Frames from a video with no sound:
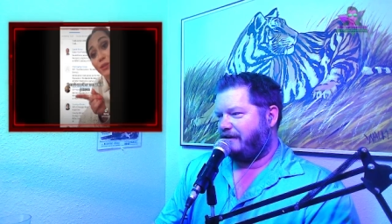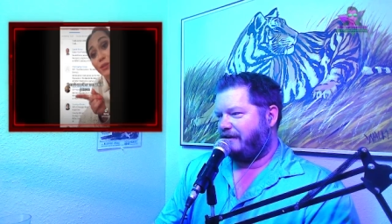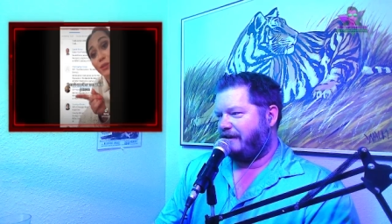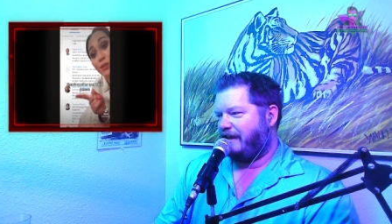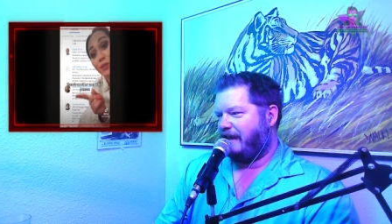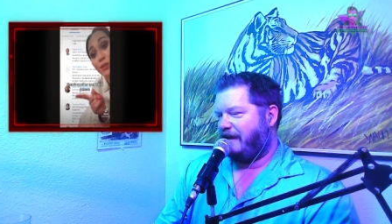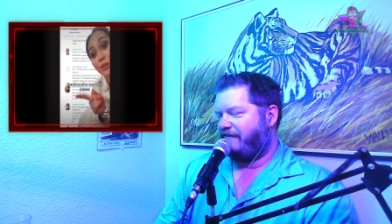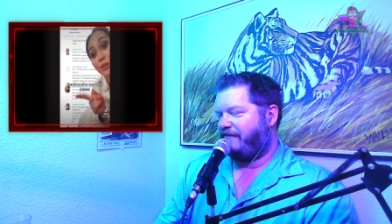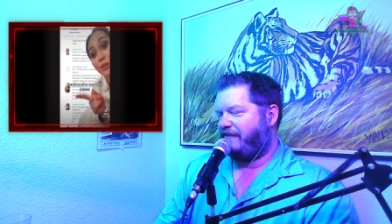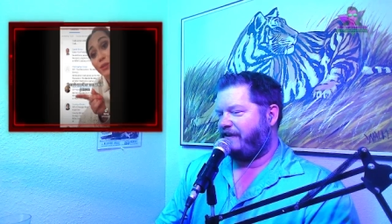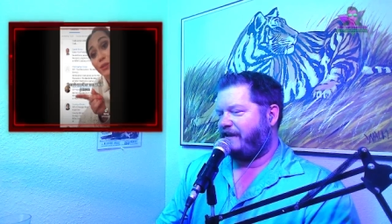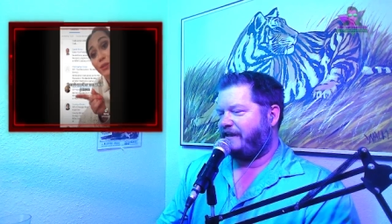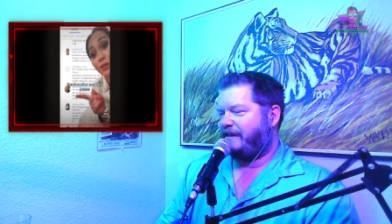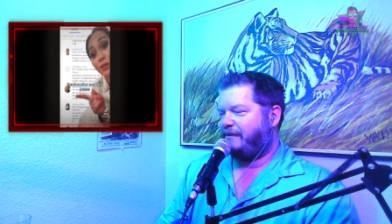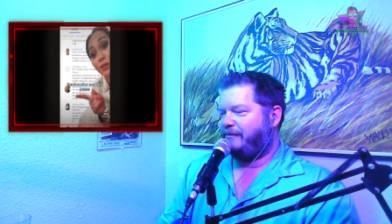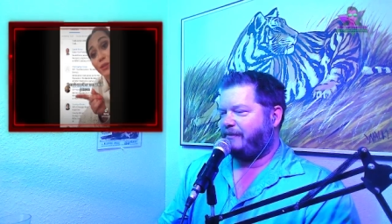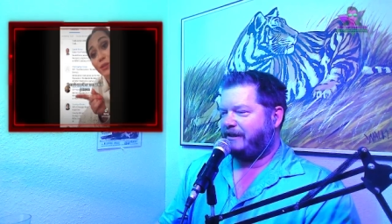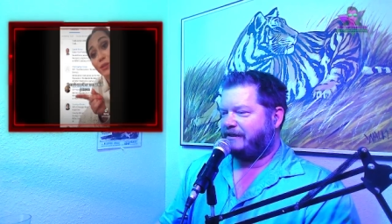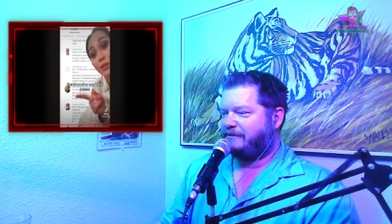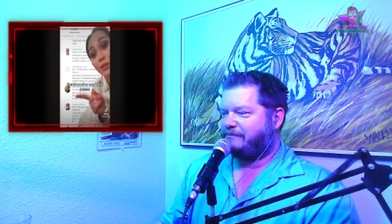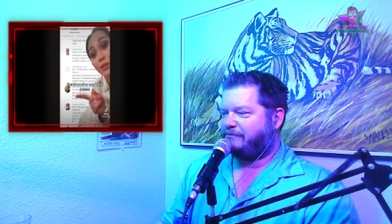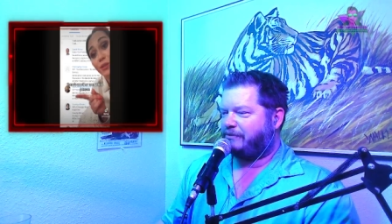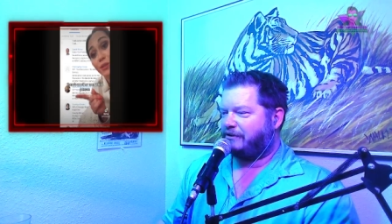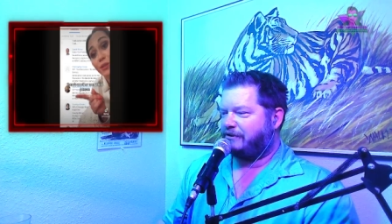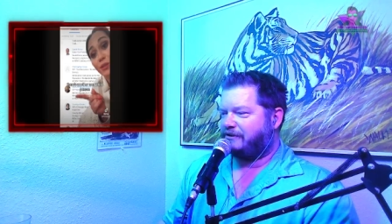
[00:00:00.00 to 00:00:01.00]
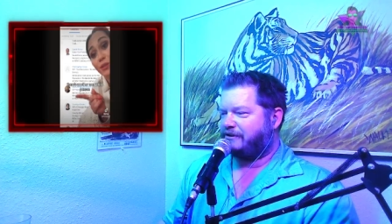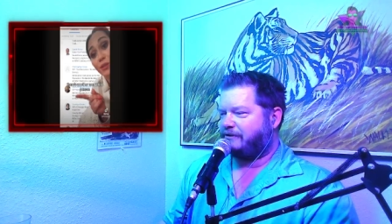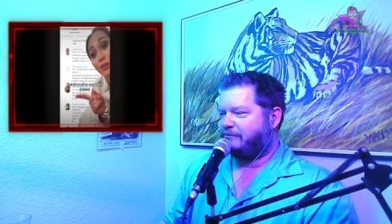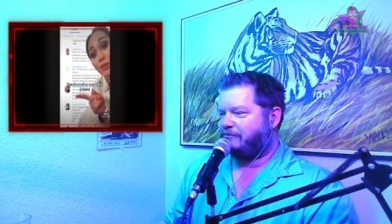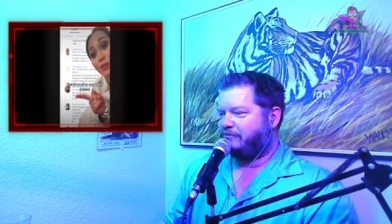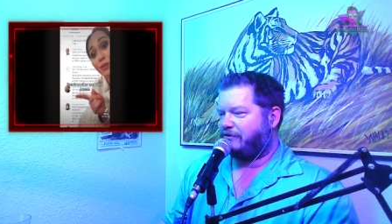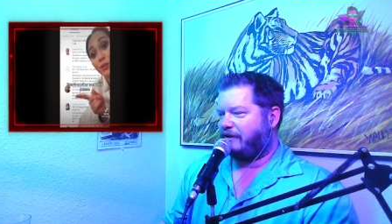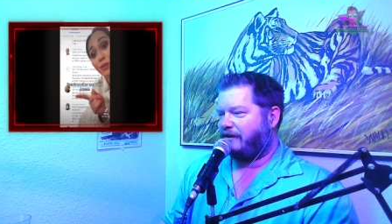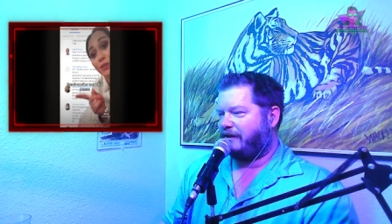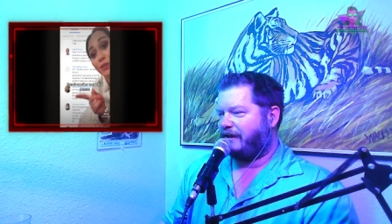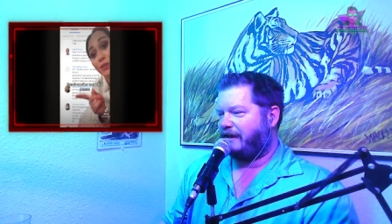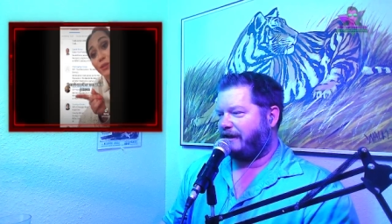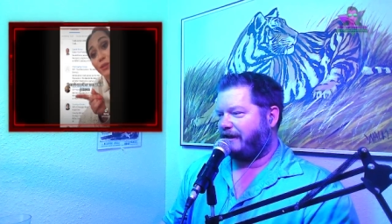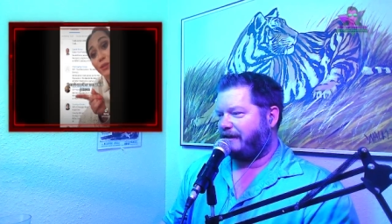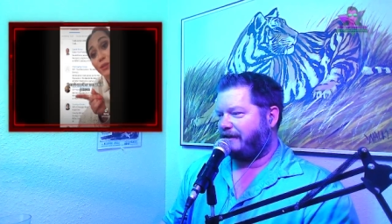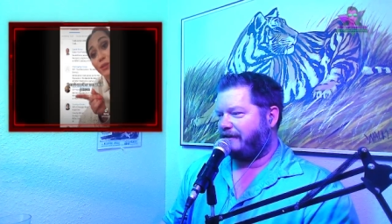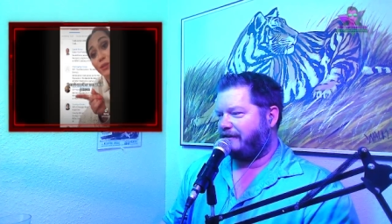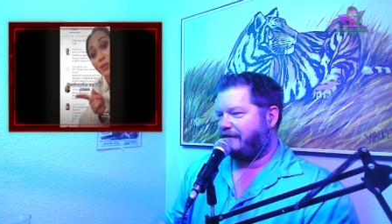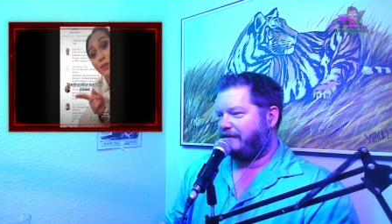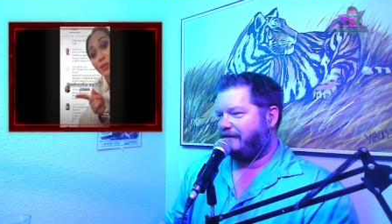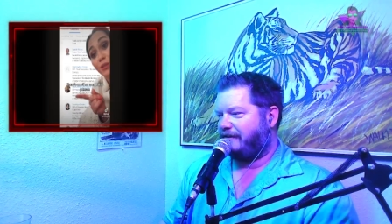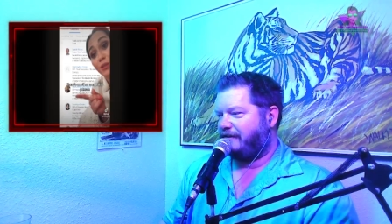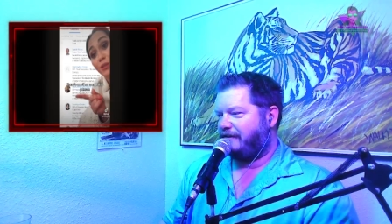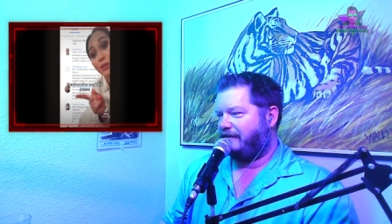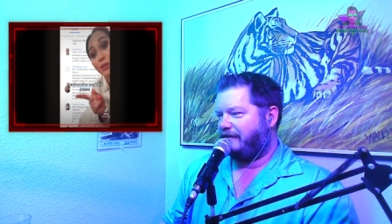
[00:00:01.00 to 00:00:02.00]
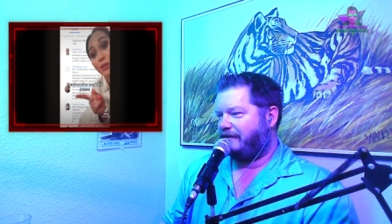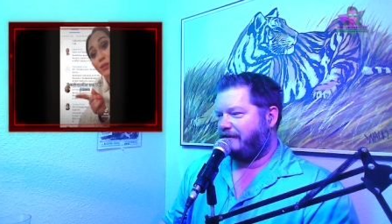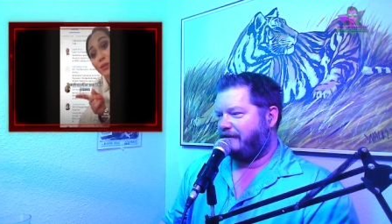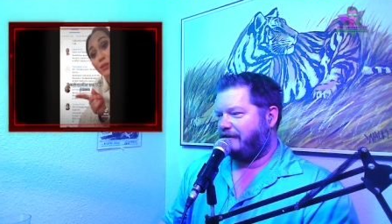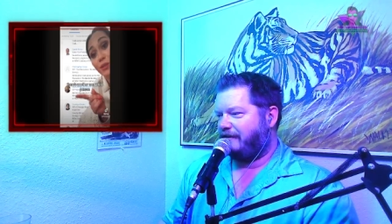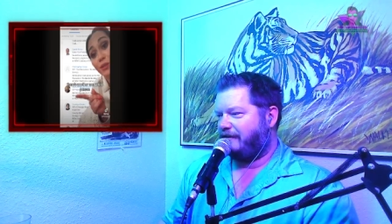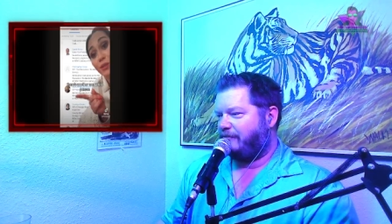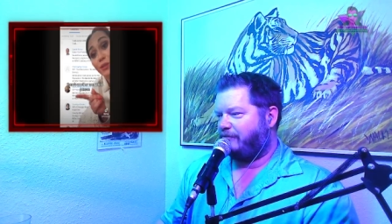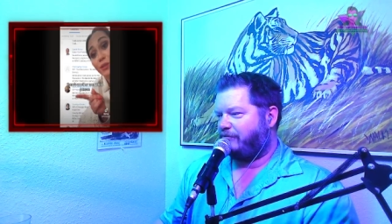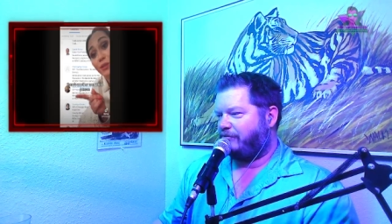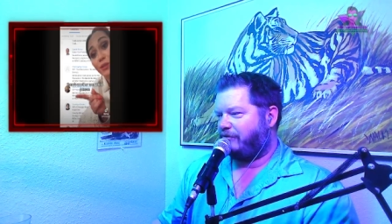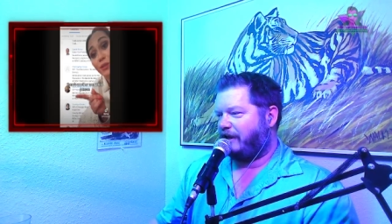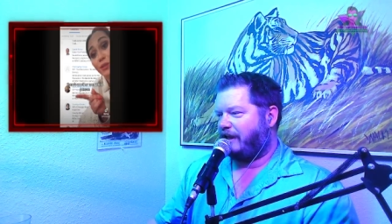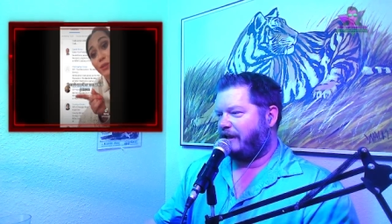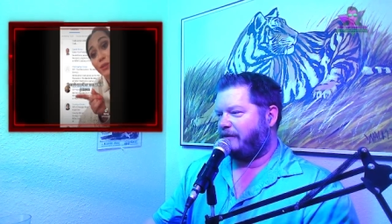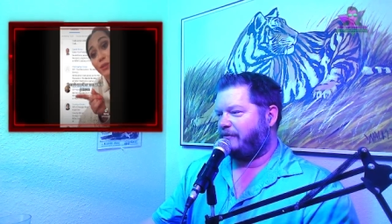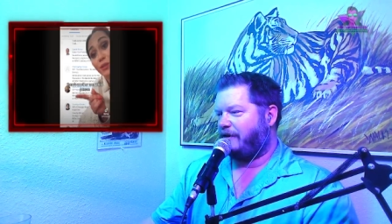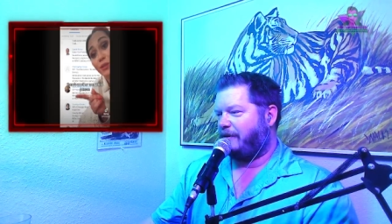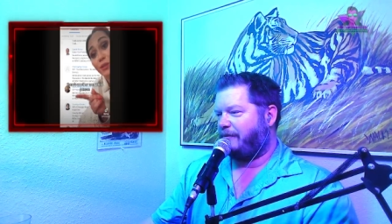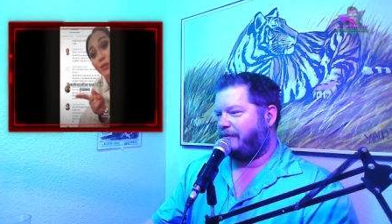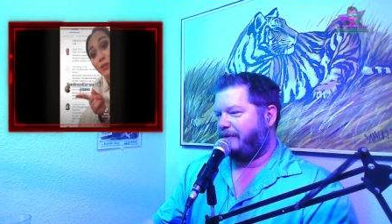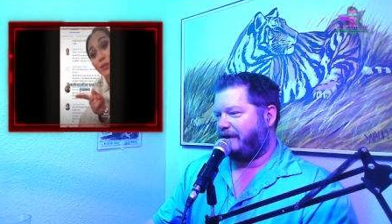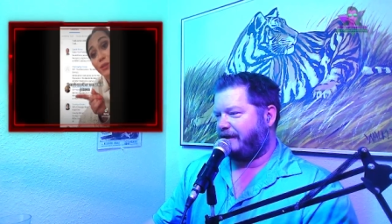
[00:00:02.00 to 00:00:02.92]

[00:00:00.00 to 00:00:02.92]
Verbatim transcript: That Vietnamese person probably might